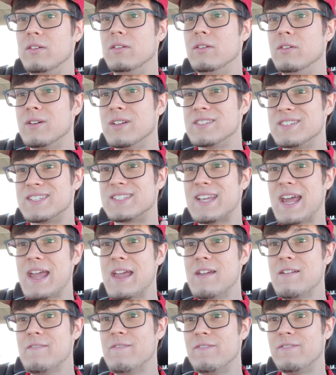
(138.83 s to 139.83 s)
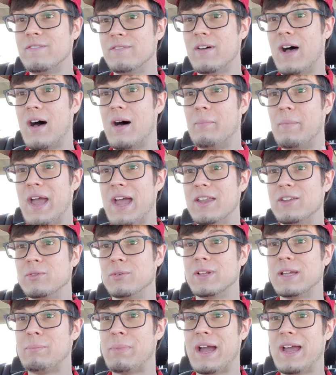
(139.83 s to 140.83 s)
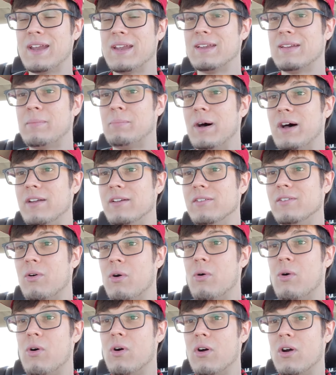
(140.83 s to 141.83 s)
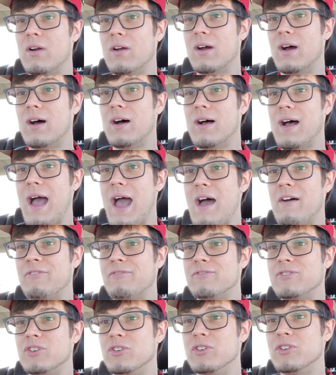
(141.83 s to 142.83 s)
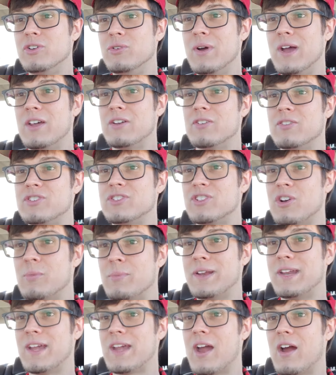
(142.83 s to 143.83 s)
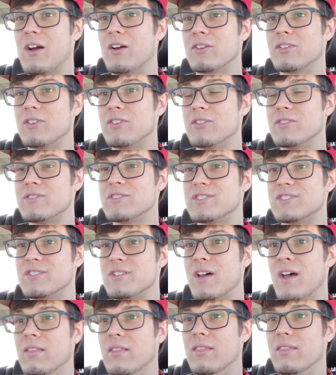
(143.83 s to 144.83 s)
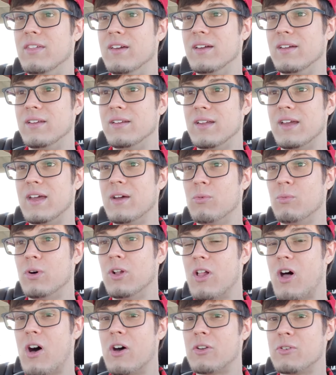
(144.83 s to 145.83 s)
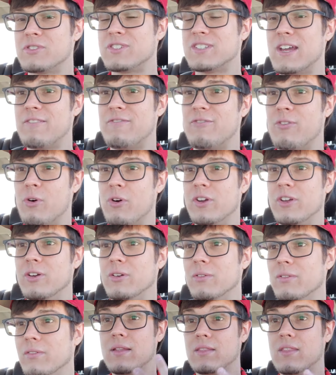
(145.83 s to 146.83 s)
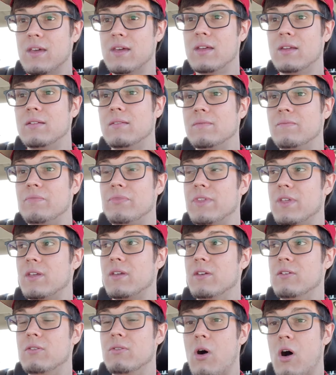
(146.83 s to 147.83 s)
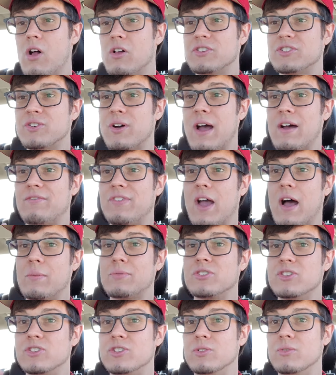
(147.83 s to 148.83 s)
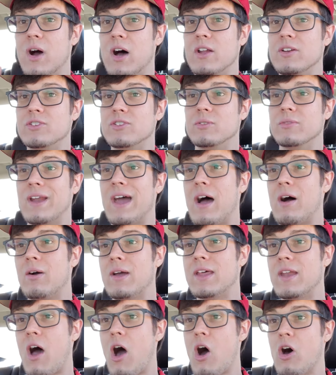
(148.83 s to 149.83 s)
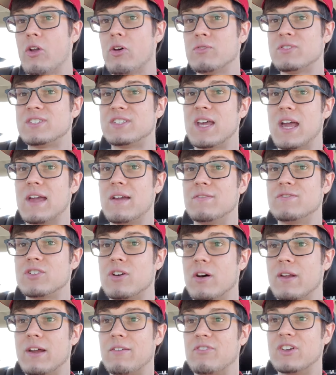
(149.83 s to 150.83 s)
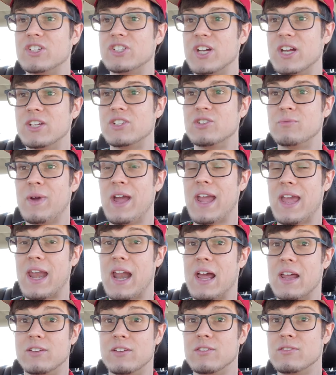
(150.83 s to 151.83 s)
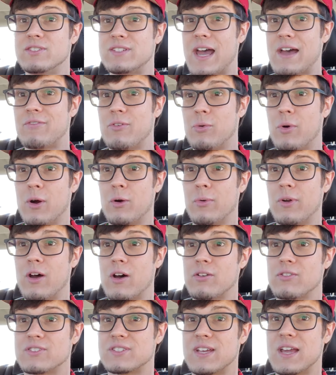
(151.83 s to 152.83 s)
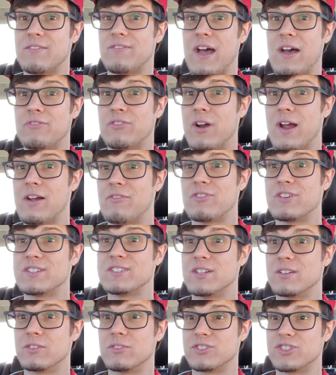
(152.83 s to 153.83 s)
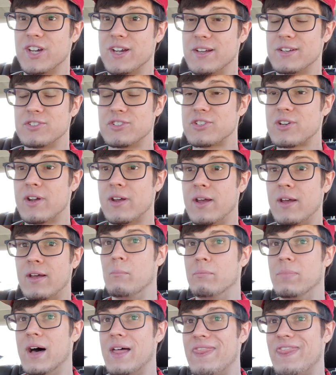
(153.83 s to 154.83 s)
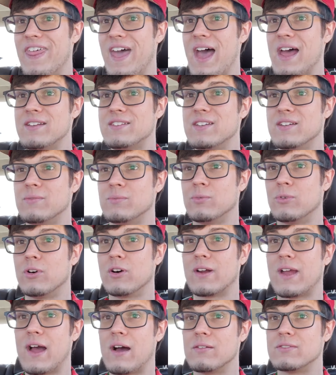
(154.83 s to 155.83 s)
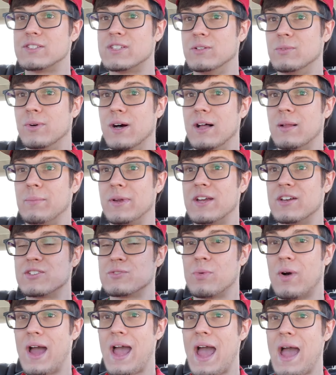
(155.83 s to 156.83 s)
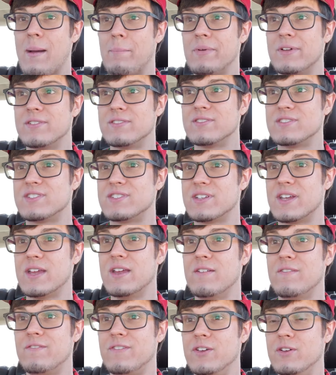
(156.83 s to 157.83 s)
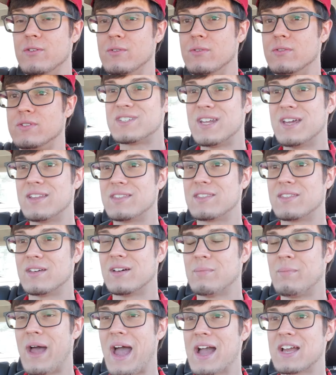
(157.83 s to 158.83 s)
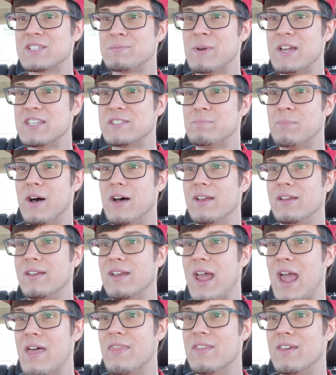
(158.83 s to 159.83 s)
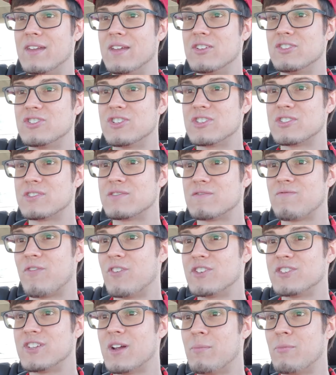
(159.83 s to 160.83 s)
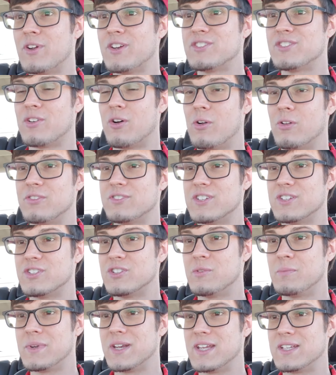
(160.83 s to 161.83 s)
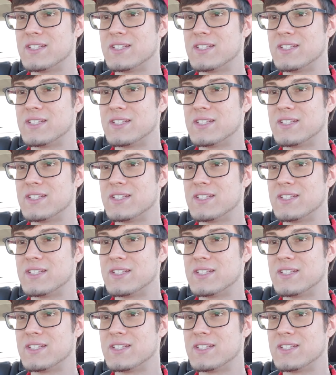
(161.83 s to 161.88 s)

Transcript: You can save manually by hitting a button, or after you enter so many characters, then it will autosave for you. Then you also have the option to undo. Now, it autosaves on every change you make, and I used to have it where it would autosave after every single change. But that didn't work out too well, because what happens if you hit the backspace button and then it just, for some reason, holds it too many